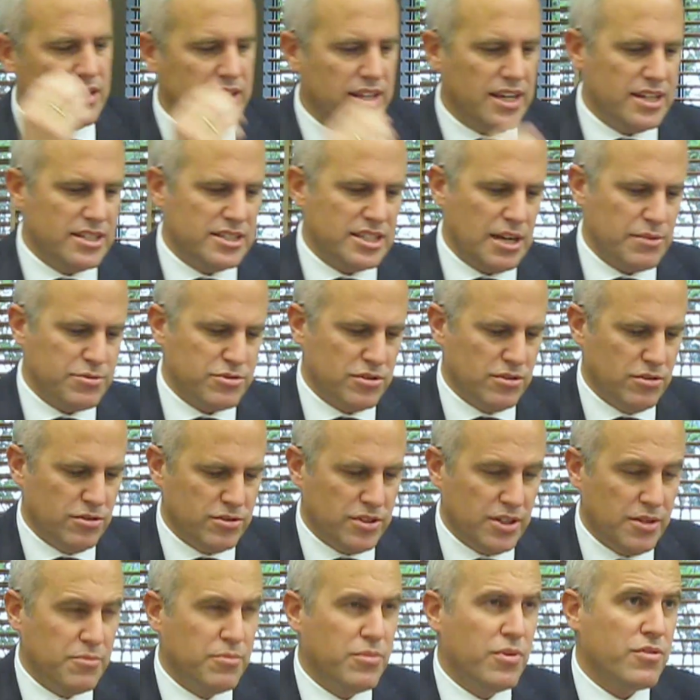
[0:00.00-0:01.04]
Yes,
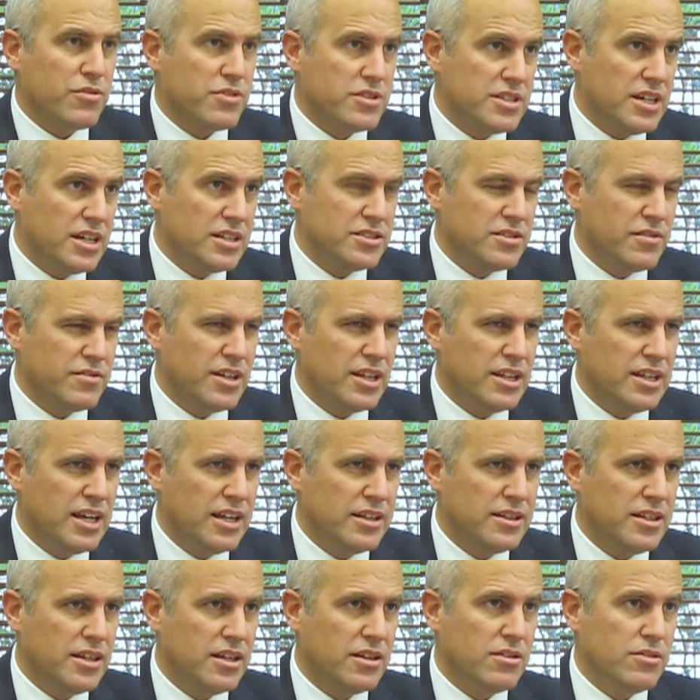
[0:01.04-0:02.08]
absolutely. In both sides of the
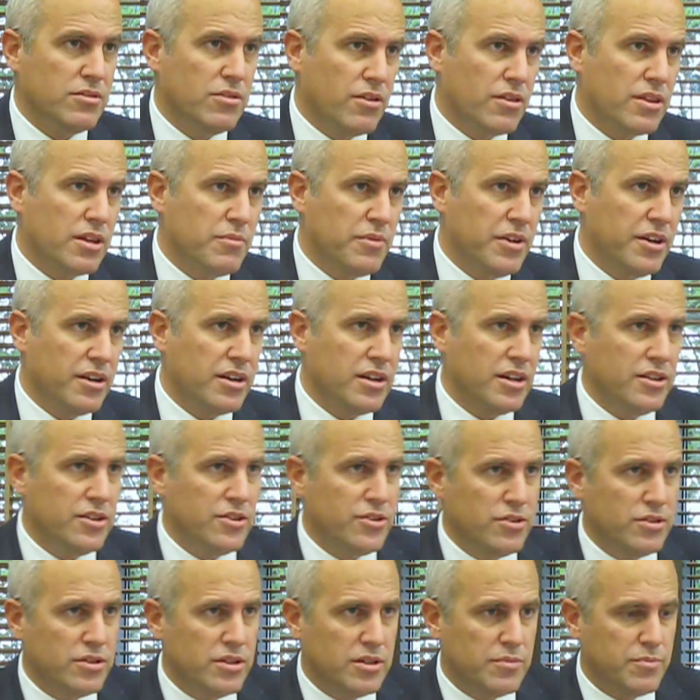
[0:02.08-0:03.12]
Atlantic, North America and
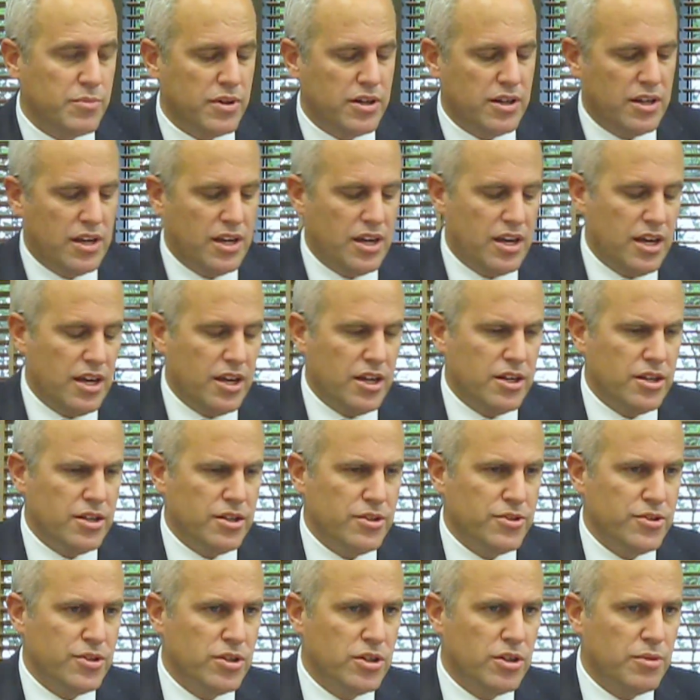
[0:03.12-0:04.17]
Europe.
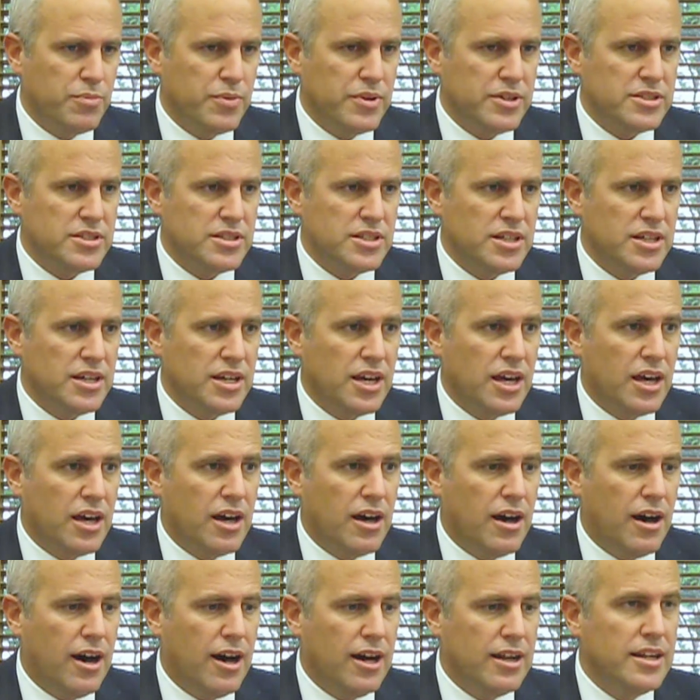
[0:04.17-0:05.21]
Europe is the
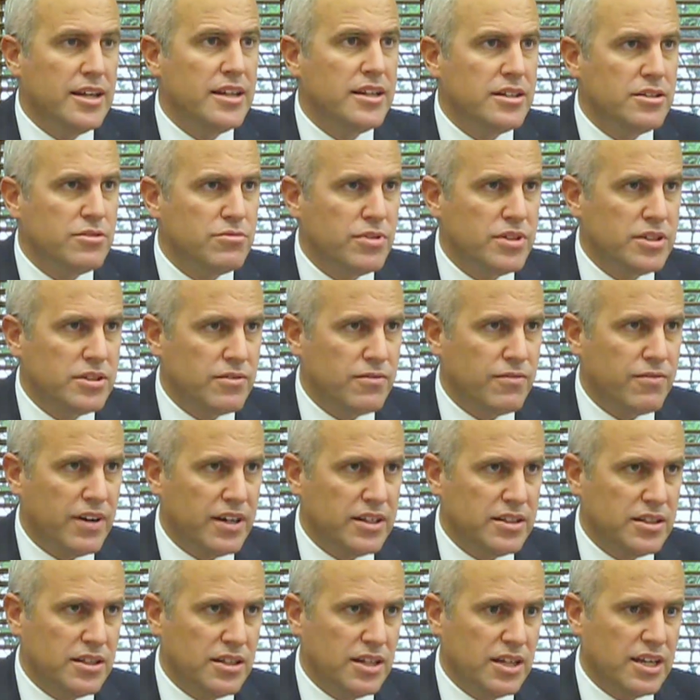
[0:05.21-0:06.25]
leading region
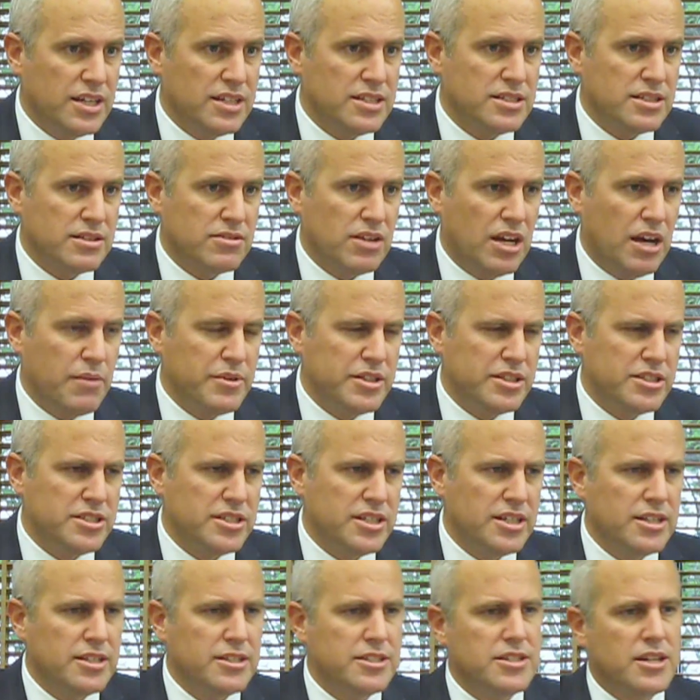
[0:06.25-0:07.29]
fighting against climate
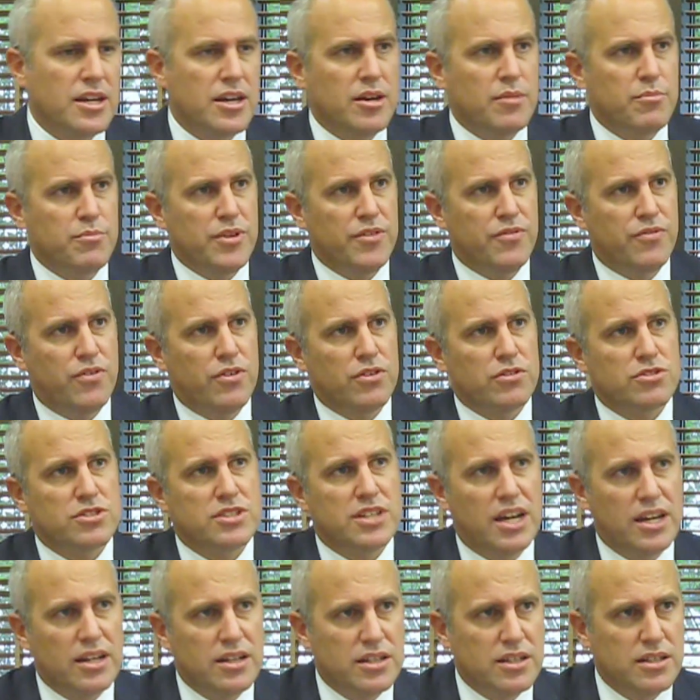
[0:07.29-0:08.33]
change. Before
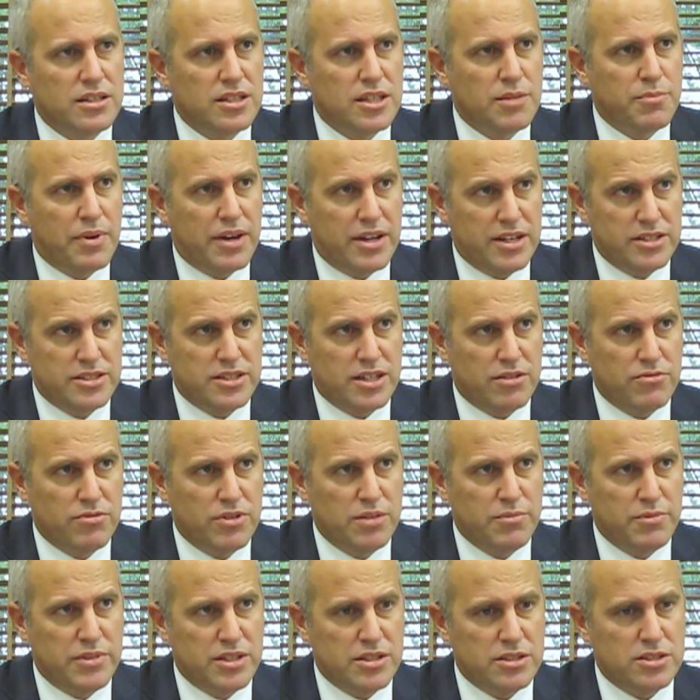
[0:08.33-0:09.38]
signing the Paris
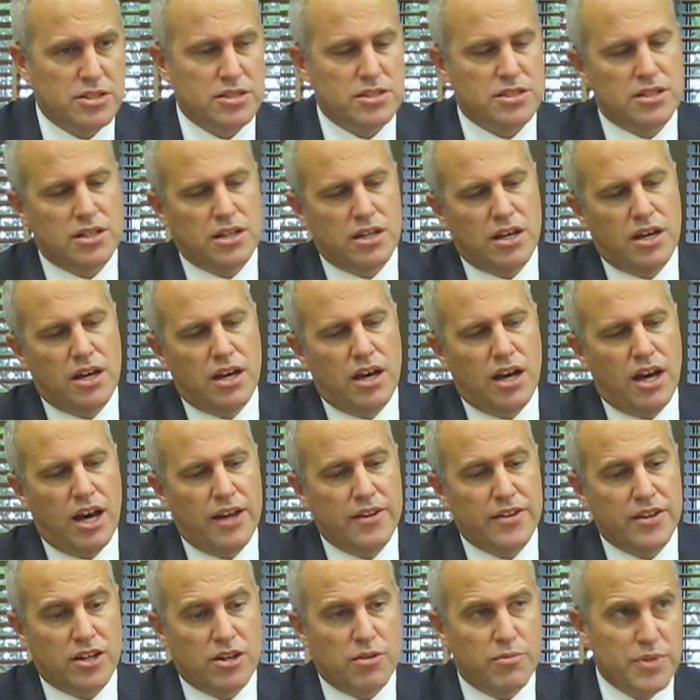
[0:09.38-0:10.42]
agreements and
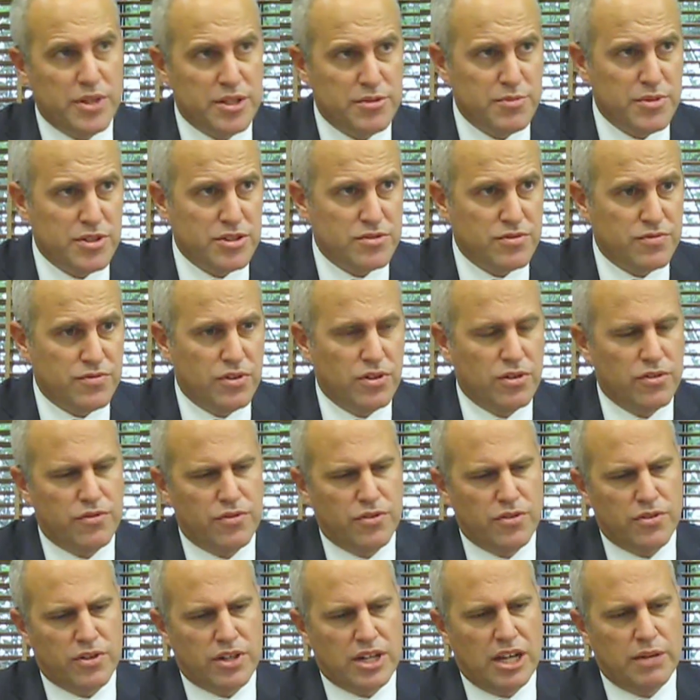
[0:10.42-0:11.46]
the commitments for
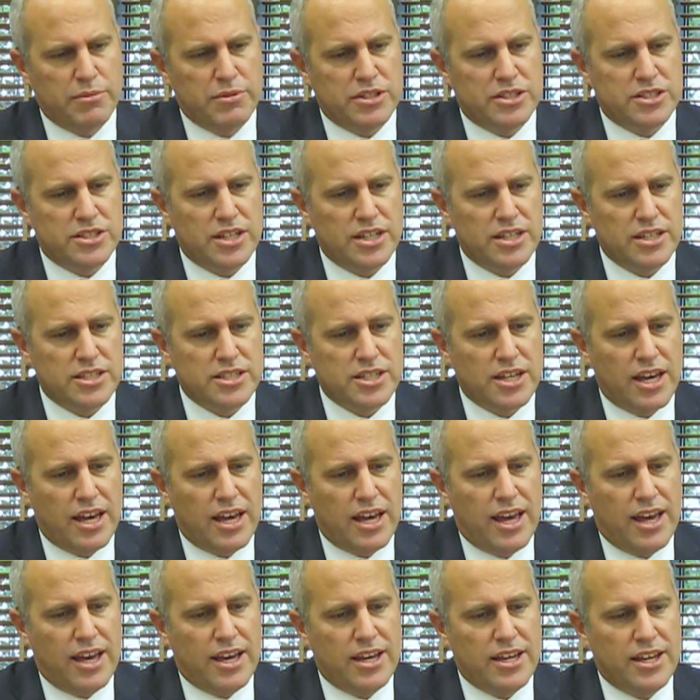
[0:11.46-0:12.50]
climate change,
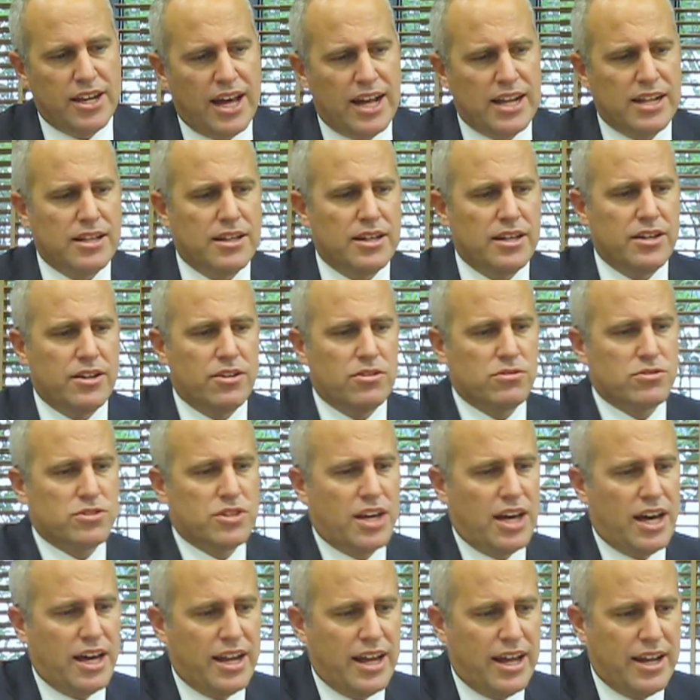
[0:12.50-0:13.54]
it also
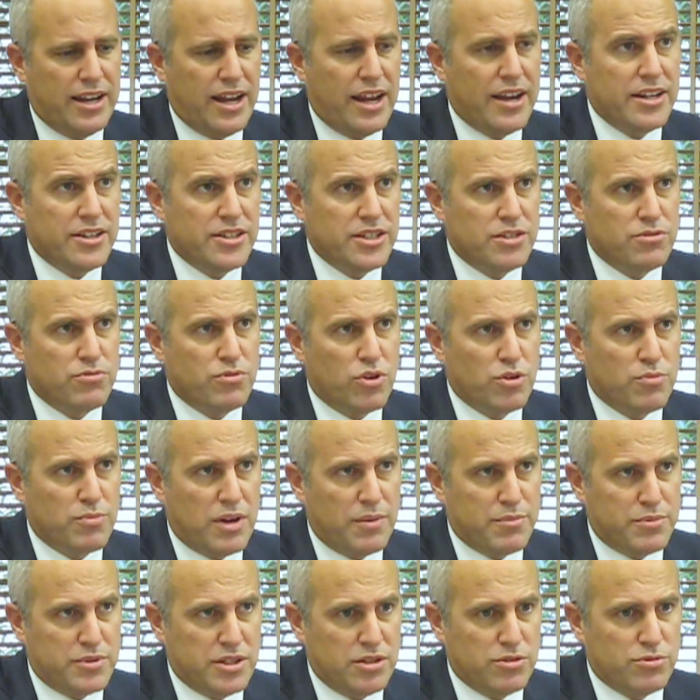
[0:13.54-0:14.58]
had an energy
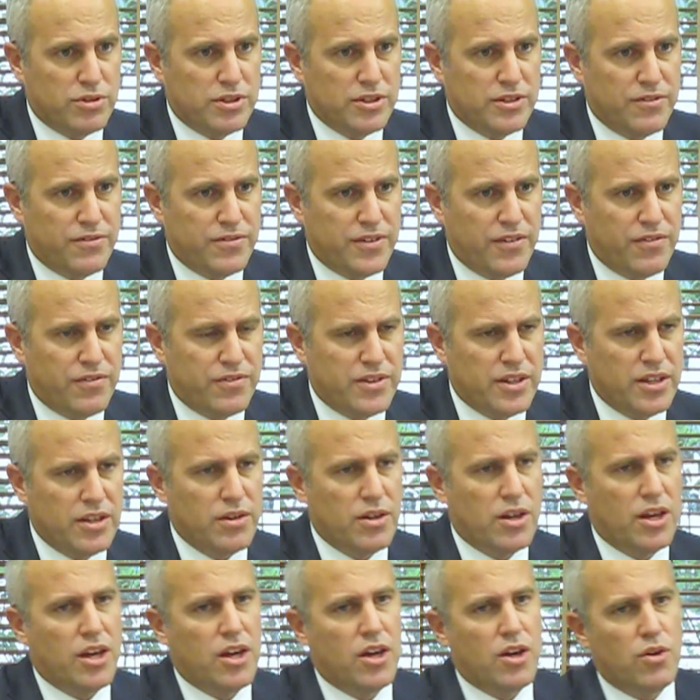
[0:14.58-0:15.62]
roadmap till
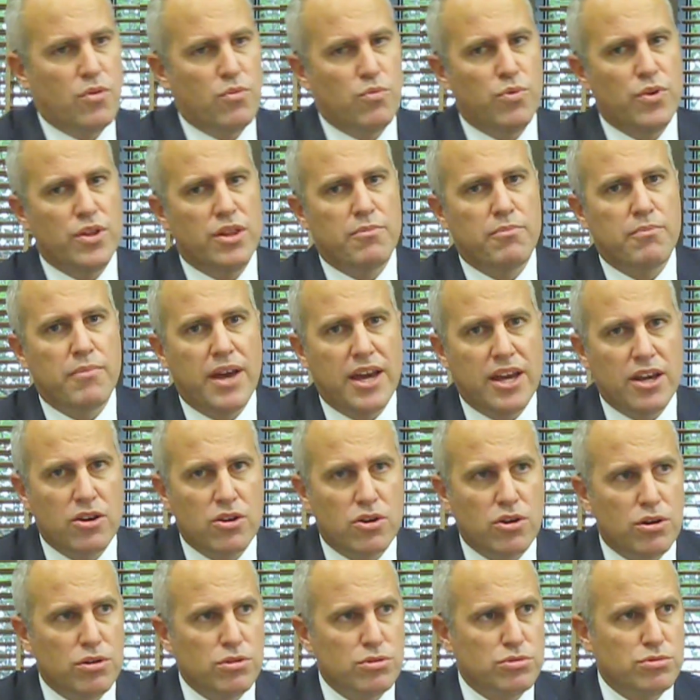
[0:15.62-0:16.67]
2050 with a main
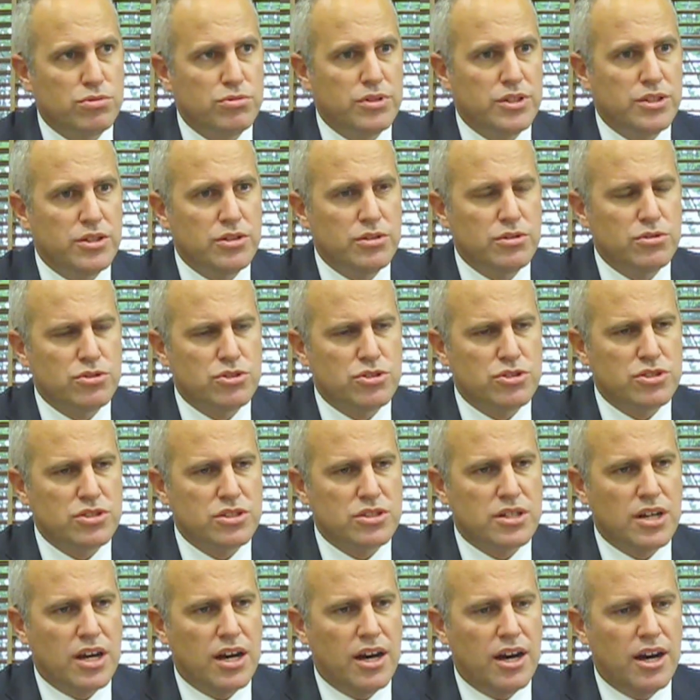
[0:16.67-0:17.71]
goal to
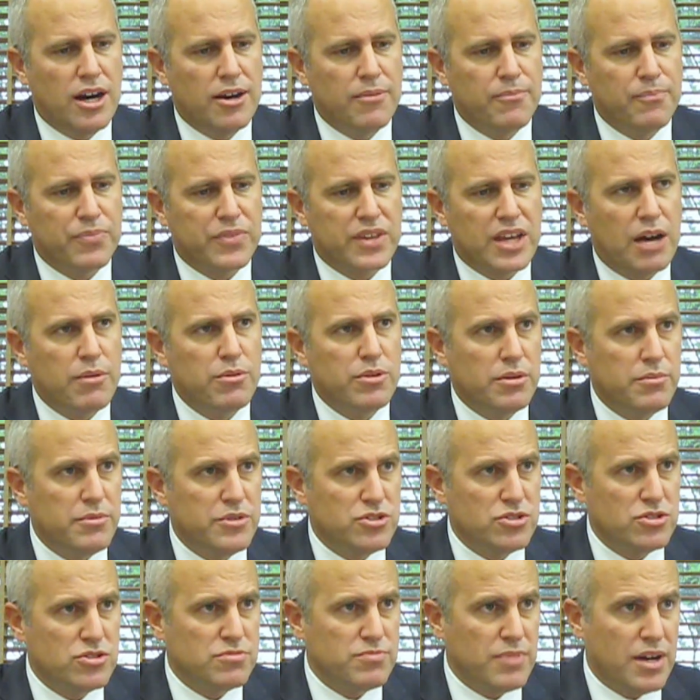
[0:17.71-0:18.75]
reduce carbon
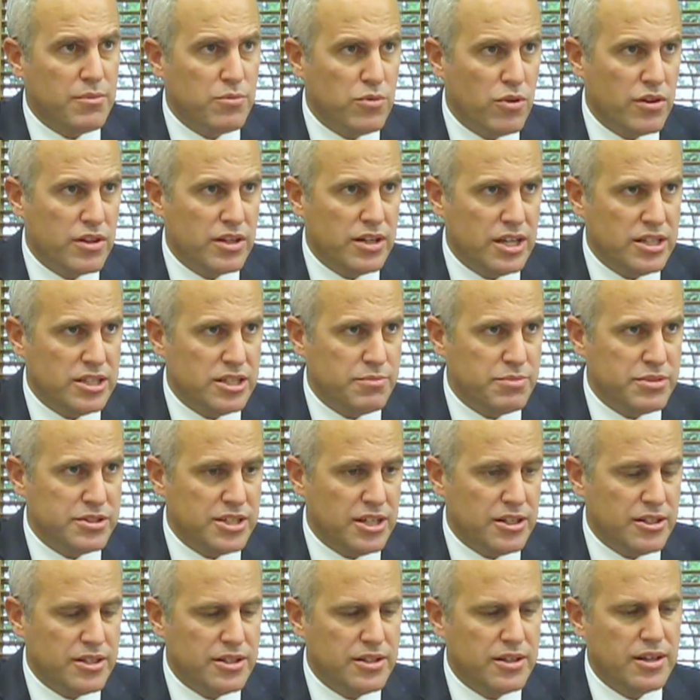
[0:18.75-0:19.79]
emissions by more than
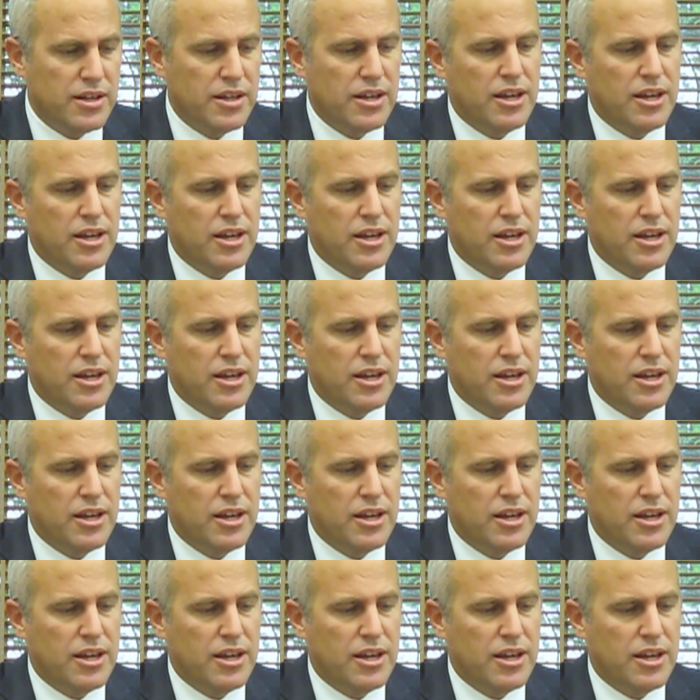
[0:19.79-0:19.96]
80%.